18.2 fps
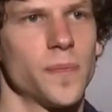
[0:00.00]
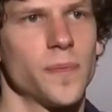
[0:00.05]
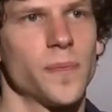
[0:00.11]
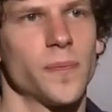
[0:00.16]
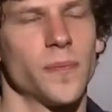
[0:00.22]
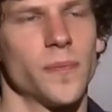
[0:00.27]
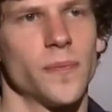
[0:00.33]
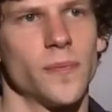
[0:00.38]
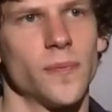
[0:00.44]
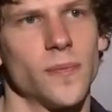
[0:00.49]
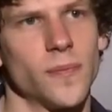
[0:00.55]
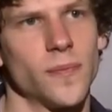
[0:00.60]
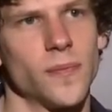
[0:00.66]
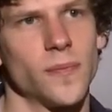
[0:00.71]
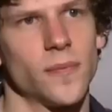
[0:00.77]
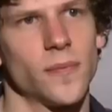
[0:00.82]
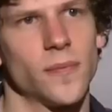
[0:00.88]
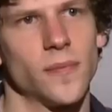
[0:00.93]

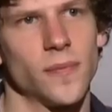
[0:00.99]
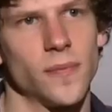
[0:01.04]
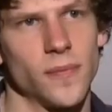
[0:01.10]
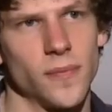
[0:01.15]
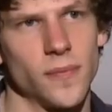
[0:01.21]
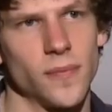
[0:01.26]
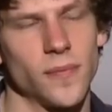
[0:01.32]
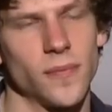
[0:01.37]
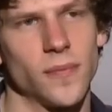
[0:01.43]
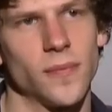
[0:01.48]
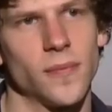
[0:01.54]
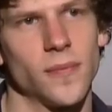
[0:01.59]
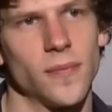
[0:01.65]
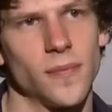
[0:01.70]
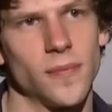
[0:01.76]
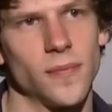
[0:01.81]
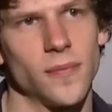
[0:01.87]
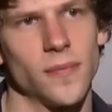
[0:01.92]
Yeah. Who were the who were the
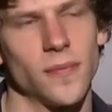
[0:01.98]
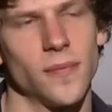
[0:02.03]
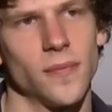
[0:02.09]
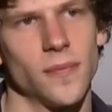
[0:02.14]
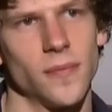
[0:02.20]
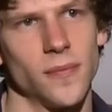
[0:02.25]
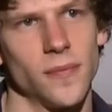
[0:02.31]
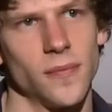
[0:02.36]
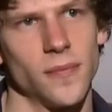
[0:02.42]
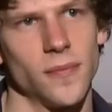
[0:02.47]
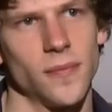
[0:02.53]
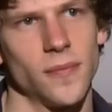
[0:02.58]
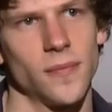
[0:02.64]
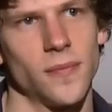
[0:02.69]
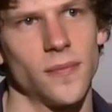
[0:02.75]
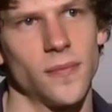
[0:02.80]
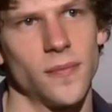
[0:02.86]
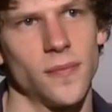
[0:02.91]
horsemen and, and why did they
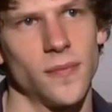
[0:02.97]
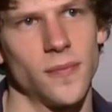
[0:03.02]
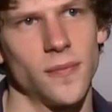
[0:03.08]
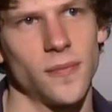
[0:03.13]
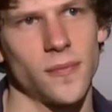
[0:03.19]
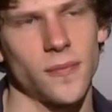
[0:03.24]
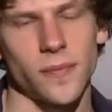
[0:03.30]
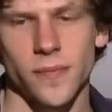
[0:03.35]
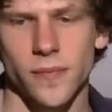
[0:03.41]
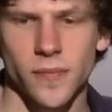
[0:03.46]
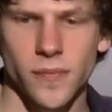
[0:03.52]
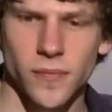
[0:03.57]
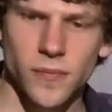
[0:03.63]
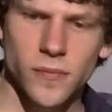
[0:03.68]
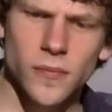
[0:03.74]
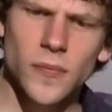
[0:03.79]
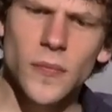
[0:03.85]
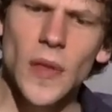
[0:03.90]
join forces?
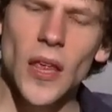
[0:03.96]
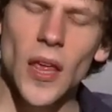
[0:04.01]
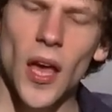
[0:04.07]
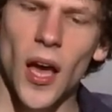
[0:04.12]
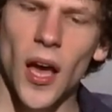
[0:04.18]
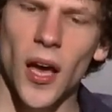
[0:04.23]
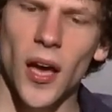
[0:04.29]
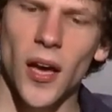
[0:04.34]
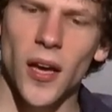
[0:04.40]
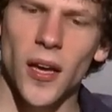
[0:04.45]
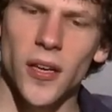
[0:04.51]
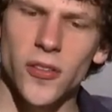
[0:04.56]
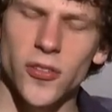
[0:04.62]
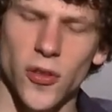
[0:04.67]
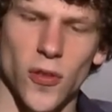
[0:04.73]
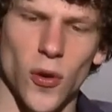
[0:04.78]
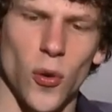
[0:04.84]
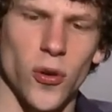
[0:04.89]
Uh,
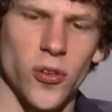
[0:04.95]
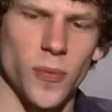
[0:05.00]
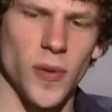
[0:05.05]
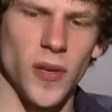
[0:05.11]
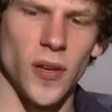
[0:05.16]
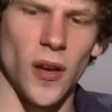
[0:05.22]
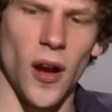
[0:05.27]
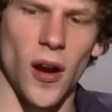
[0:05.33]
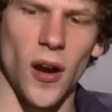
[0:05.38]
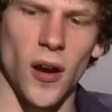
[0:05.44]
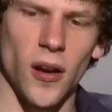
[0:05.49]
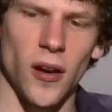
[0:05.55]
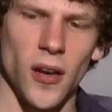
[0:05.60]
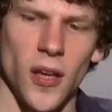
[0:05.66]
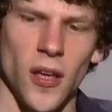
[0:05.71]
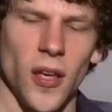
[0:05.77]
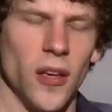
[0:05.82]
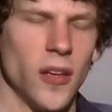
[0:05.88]
so the horsemen
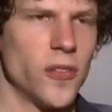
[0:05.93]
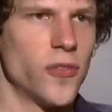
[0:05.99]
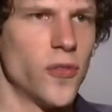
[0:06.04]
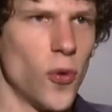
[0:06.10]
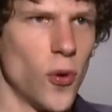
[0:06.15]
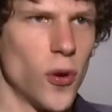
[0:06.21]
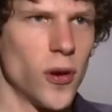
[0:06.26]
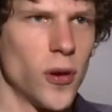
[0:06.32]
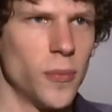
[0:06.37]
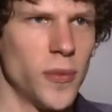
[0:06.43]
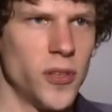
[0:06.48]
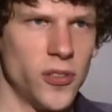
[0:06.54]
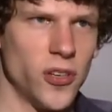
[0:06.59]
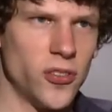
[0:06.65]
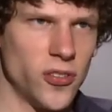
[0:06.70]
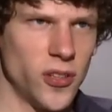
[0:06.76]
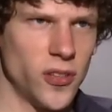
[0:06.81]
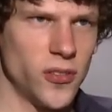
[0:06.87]
are four
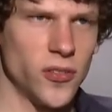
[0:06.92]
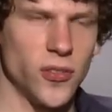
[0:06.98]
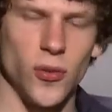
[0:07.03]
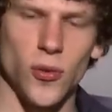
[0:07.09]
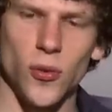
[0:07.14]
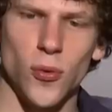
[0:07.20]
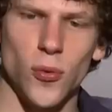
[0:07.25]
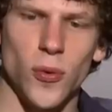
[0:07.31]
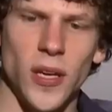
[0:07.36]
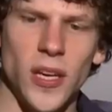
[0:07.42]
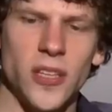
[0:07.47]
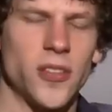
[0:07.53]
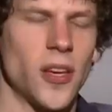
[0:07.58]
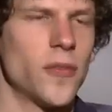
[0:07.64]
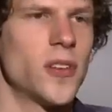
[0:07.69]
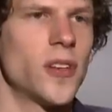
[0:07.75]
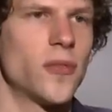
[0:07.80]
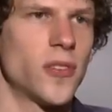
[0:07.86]
magicians who each
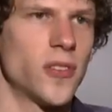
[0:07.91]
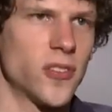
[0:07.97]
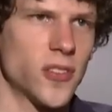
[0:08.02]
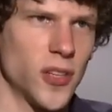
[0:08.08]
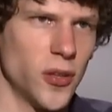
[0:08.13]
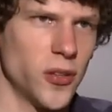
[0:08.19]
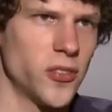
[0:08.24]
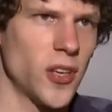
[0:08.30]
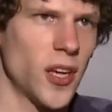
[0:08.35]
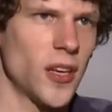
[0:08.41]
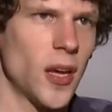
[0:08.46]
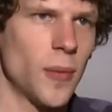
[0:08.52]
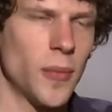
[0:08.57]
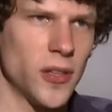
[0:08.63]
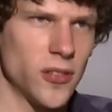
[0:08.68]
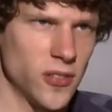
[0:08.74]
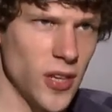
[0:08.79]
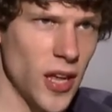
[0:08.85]
have a different skill set.
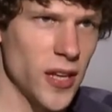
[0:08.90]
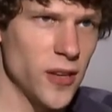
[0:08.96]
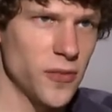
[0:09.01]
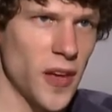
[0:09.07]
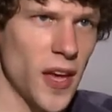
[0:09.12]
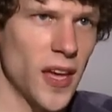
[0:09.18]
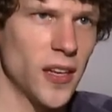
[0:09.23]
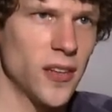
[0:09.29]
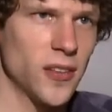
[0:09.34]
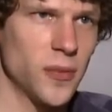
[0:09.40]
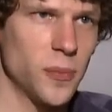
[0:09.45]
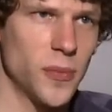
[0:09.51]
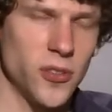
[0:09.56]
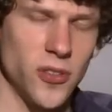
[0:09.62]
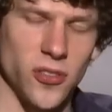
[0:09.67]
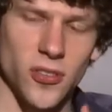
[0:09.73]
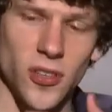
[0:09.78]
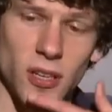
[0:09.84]
I'm a sleight of hand
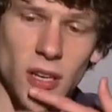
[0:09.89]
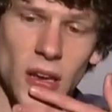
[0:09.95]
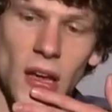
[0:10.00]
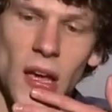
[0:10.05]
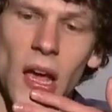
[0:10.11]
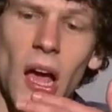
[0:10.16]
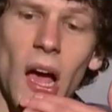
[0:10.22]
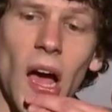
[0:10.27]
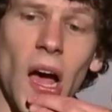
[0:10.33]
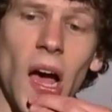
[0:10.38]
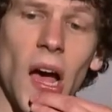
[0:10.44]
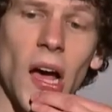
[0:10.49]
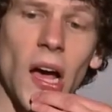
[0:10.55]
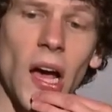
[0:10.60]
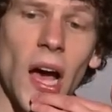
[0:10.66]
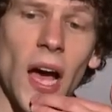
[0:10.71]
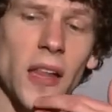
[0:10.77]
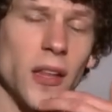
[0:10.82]
magician.
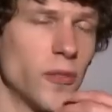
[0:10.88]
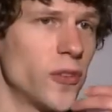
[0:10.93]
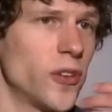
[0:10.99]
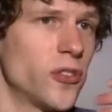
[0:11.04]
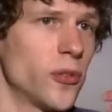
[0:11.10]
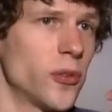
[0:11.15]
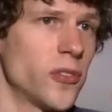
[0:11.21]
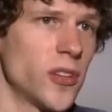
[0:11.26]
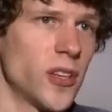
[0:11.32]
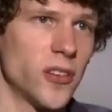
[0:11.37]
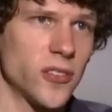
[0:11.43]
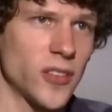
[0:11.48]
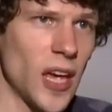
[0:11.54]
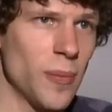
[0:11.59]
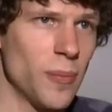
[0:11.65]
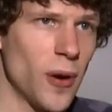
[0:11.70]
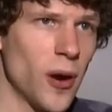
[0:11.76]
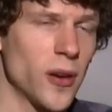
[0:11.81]
Uh, Isla Fisher is an
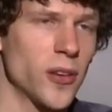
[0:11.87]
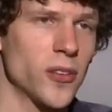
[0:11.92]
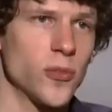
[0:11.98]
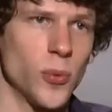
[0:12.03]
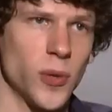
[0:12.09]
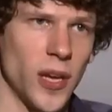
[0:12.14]
escape artist.